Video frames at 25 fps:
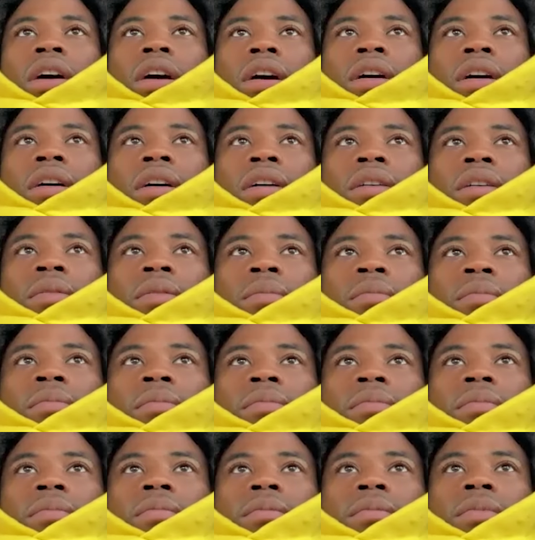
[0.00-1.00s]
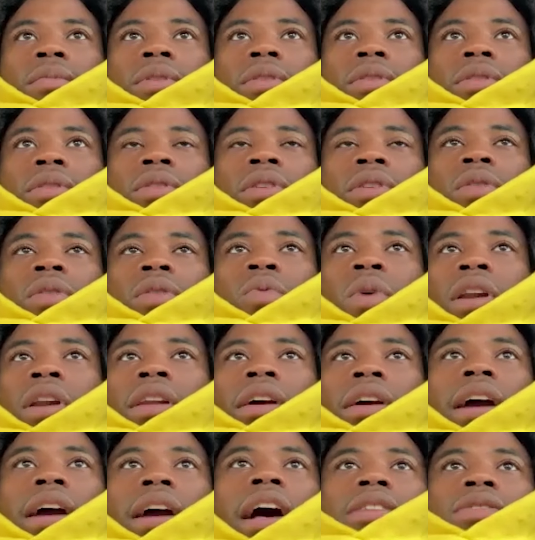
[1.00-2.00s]
one
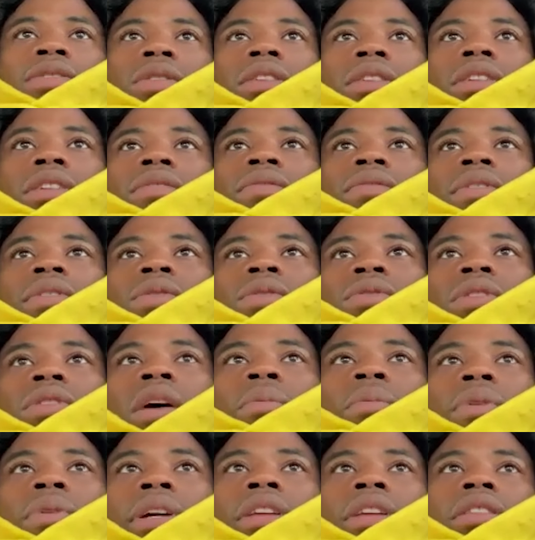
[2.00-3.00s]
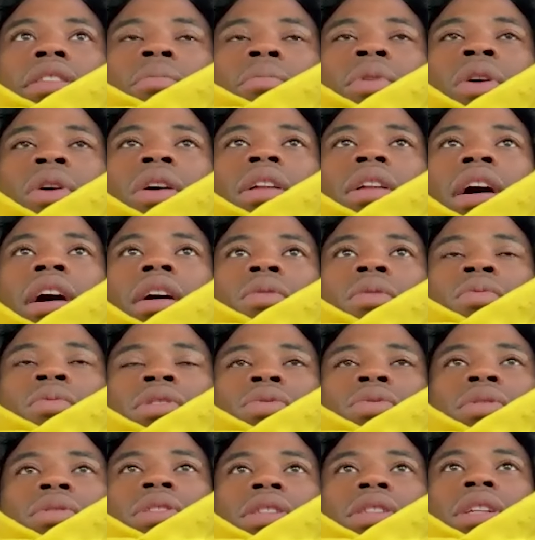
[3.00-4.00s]
of the guys on the defense was able to get the ball out,
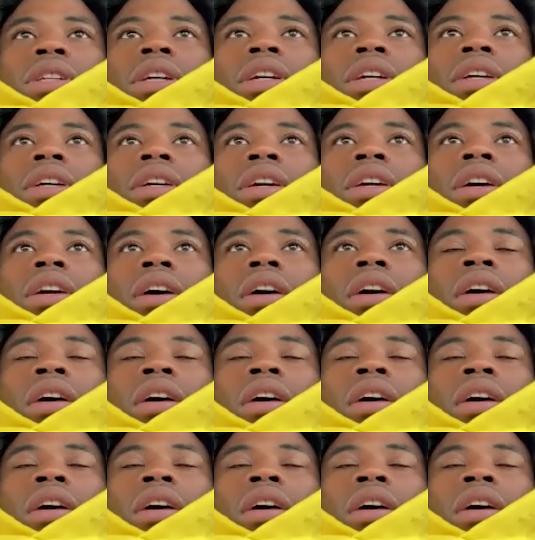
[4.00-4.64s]
which was Z.